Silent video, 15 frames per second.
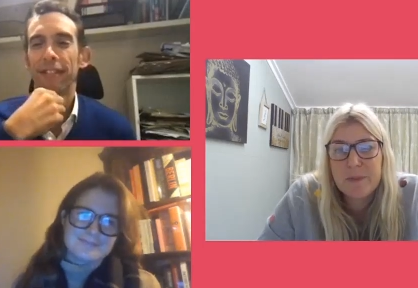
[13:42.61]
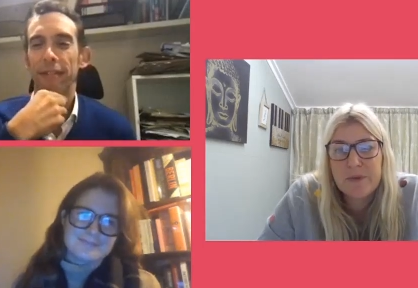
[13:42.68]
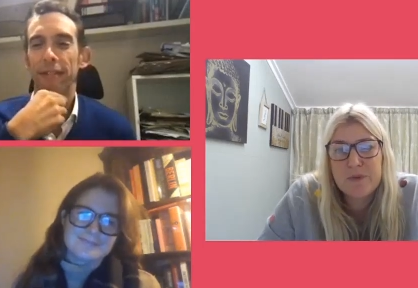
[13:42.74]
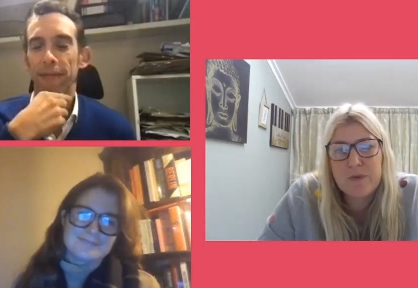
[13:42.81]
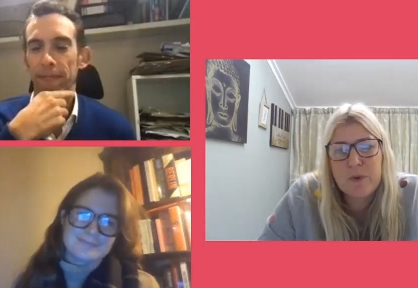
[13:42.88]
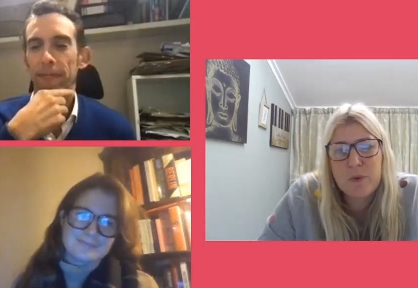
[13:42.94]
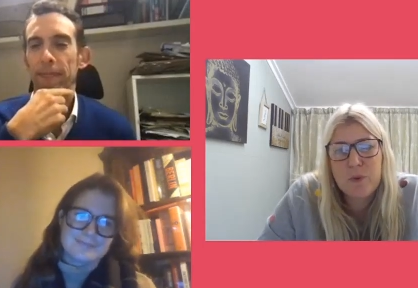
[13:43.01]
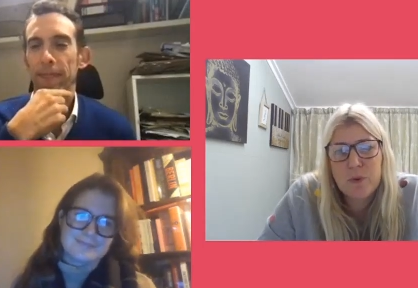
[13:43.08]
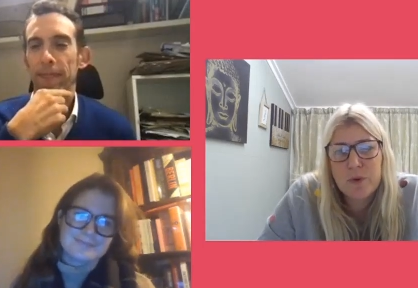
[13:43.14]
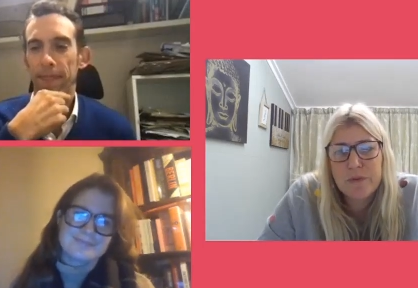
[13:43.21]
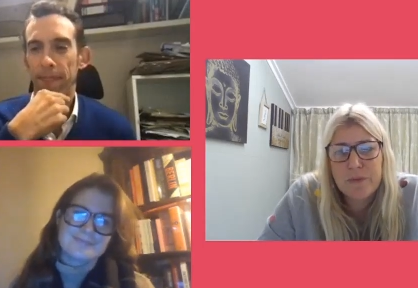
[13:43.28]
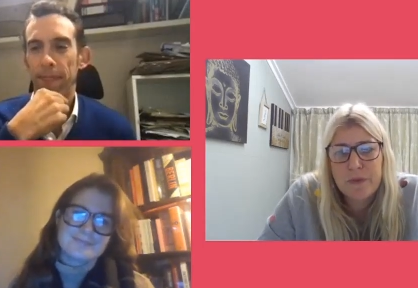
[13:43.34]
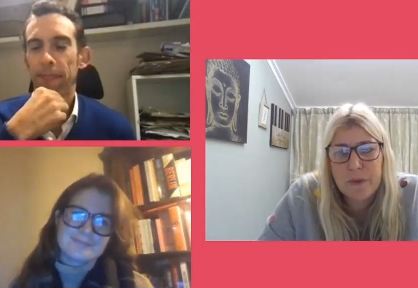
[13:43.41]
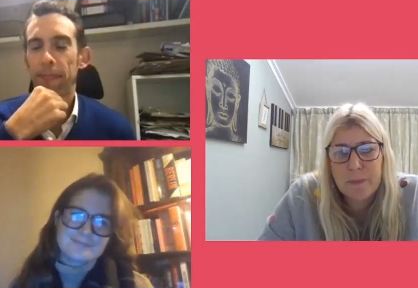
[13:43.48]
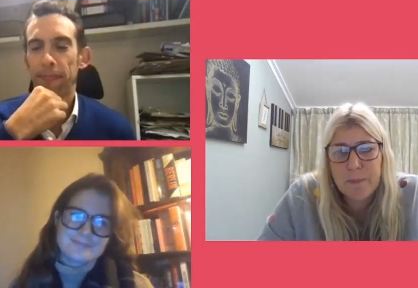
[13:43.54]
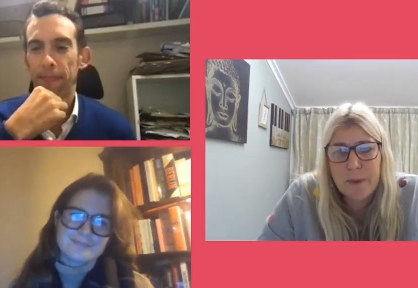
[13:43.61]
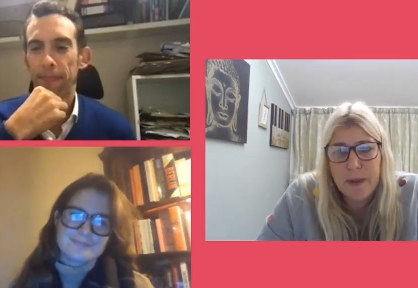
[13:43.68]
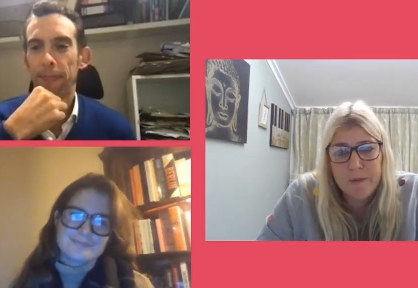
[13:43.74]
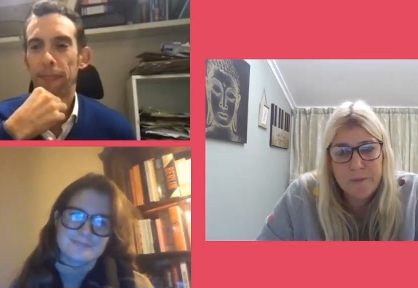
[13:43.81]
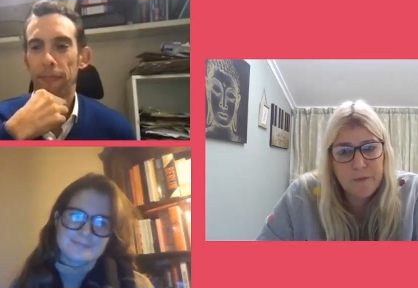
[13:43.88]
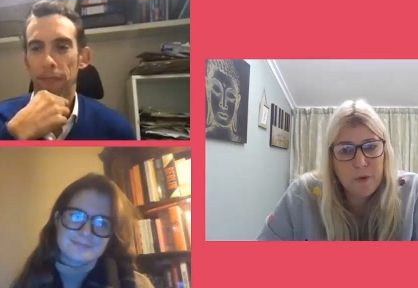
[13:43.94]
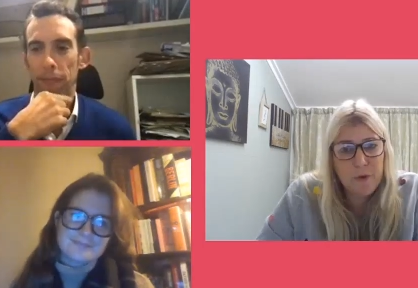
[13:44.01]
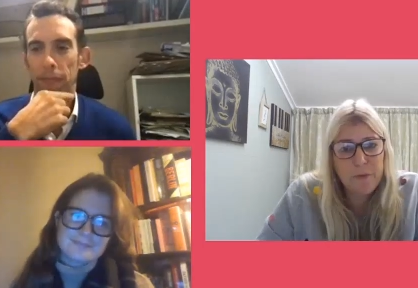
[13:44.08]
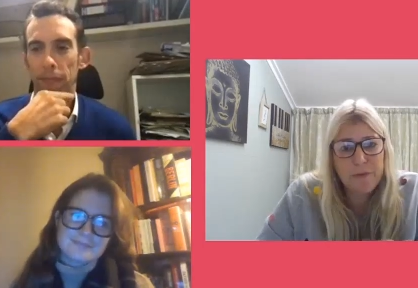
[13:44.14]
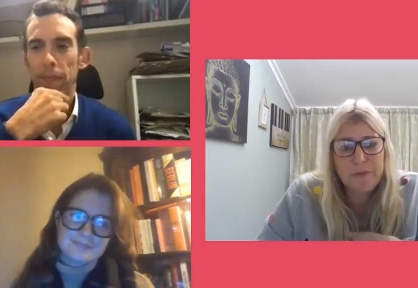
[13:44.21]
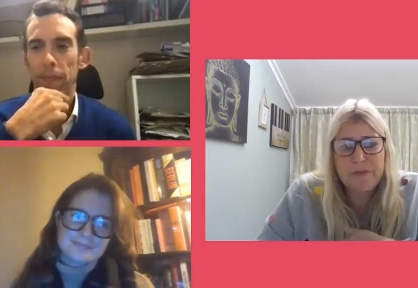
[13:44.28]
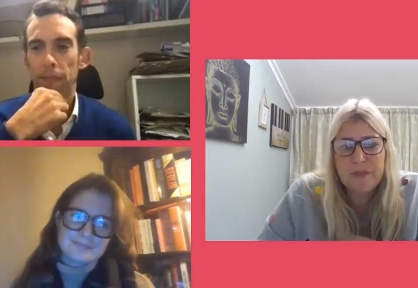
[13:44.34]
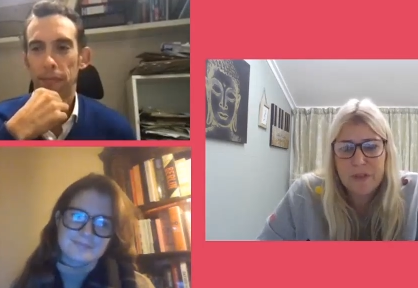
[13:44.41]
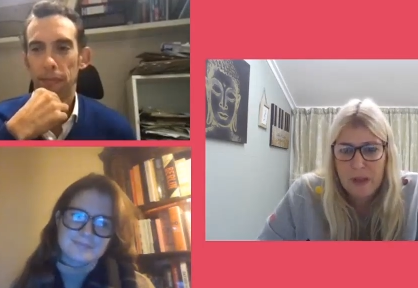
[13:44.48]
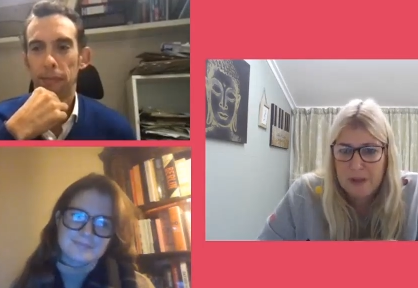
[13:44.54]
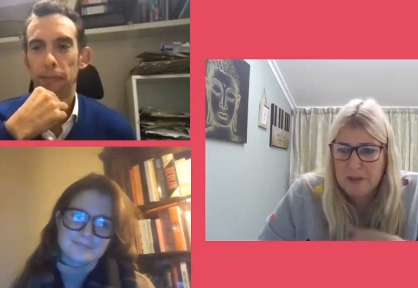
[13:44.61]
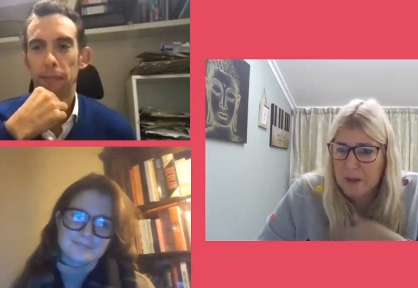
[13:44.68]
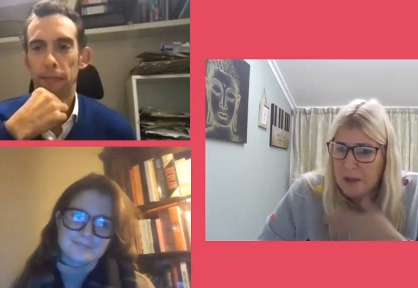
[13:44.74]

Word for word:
Speaker 1: Because not all of them have got, I,